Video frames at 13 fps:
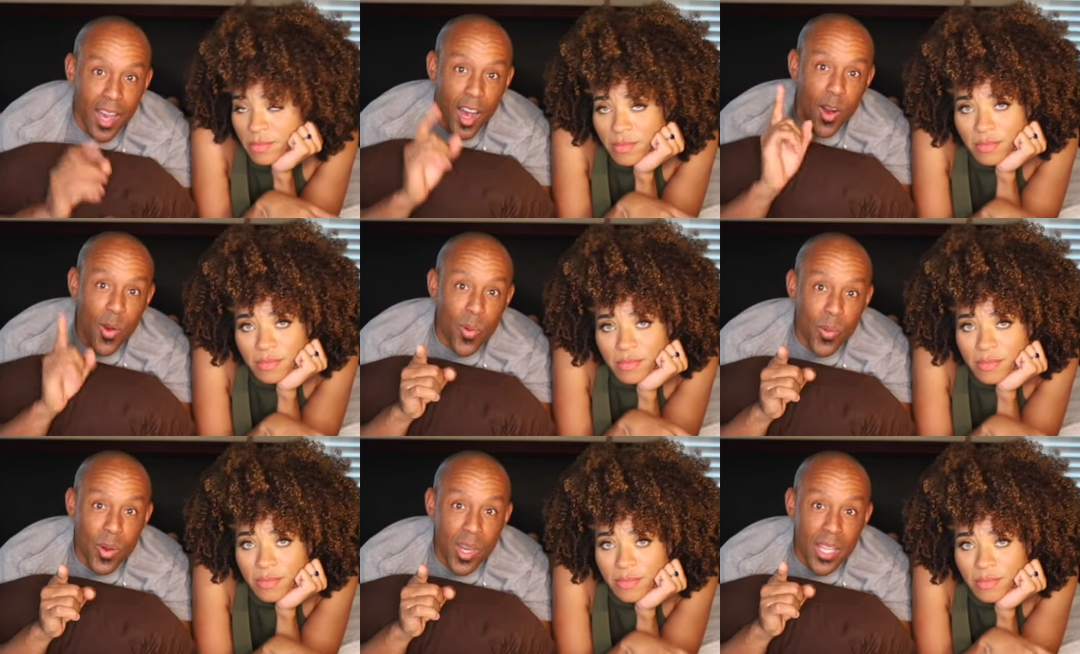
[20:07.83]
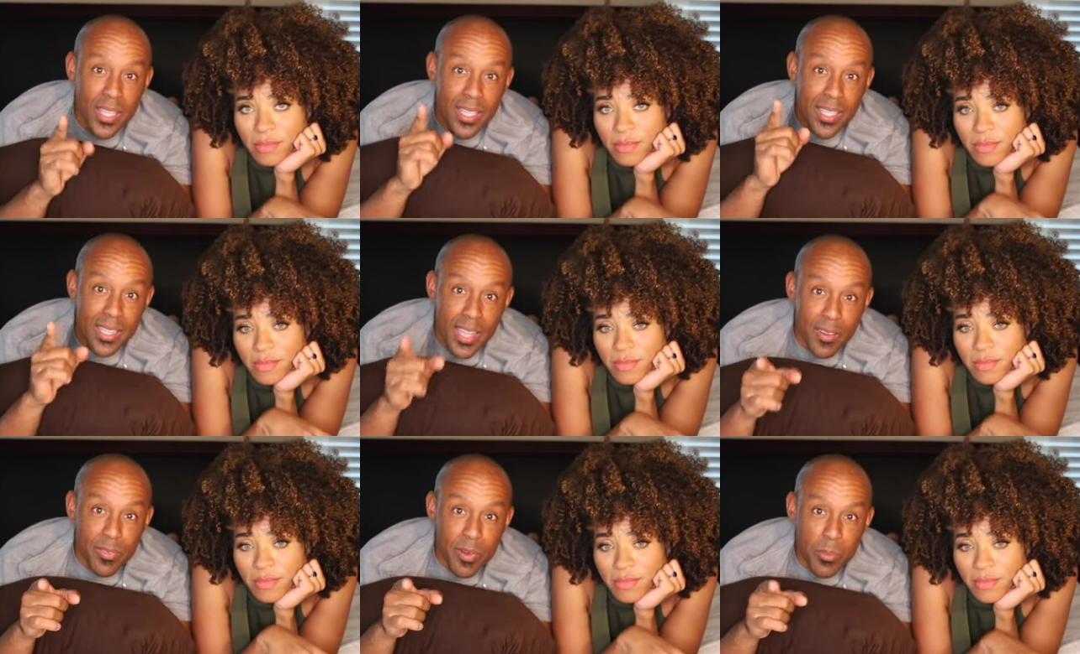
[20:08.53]
Speaker 1: oh, look
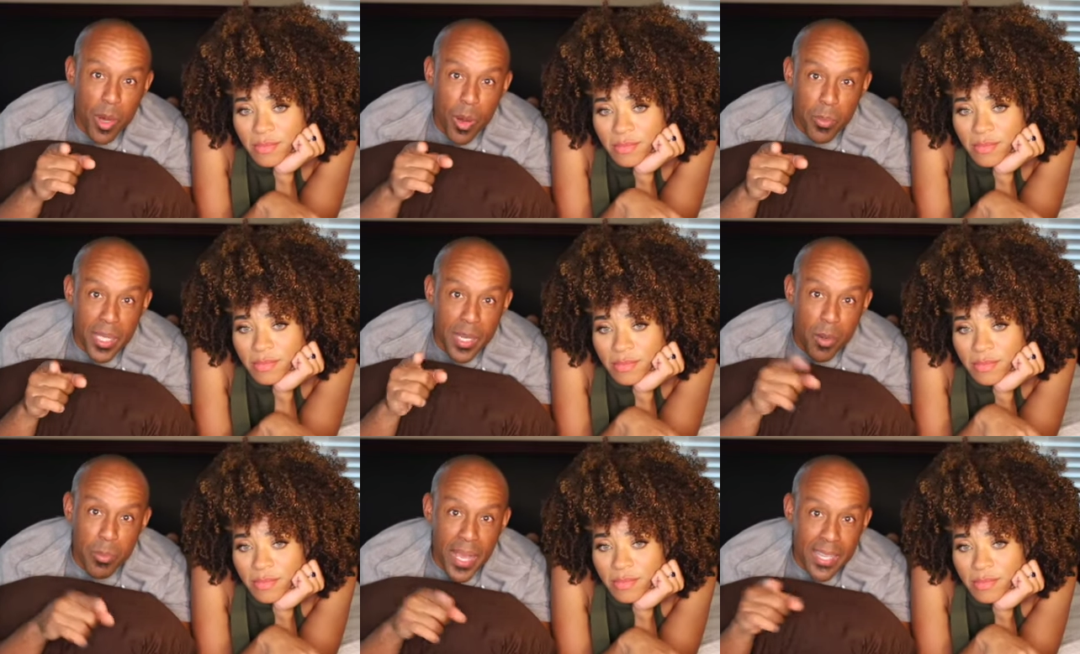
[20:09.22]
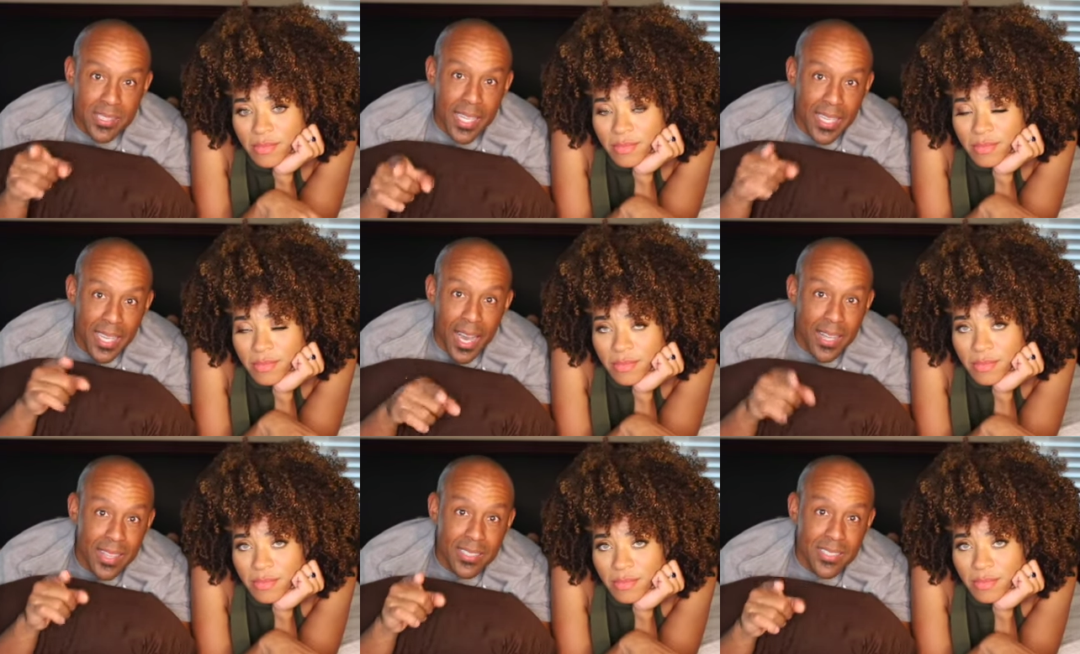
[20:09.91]
at that football player past
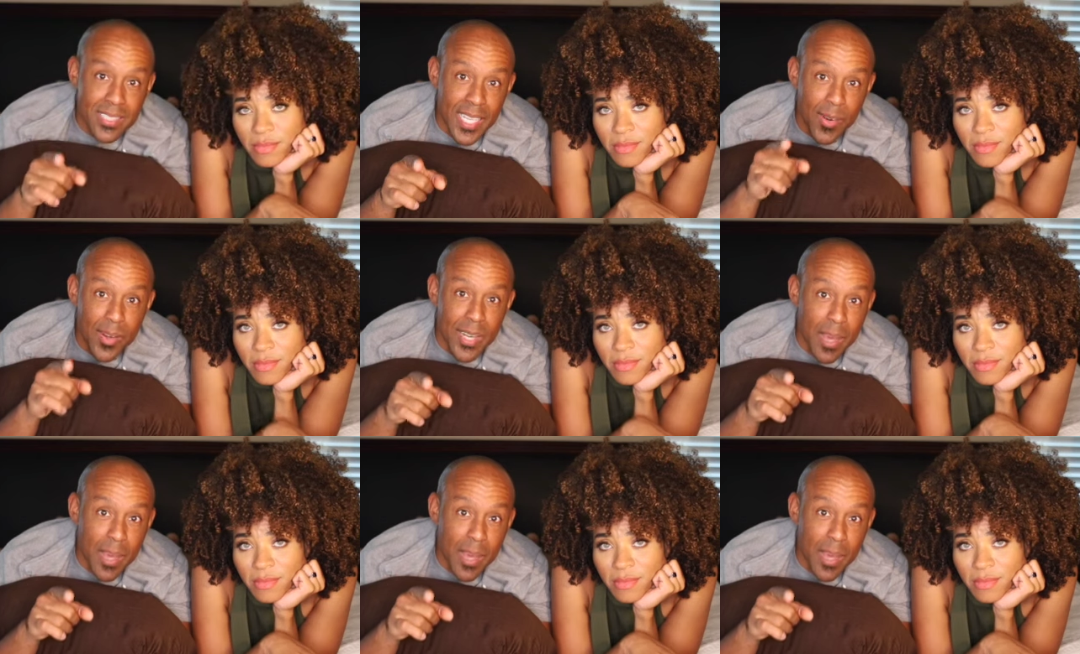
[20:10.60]
that guy that's staring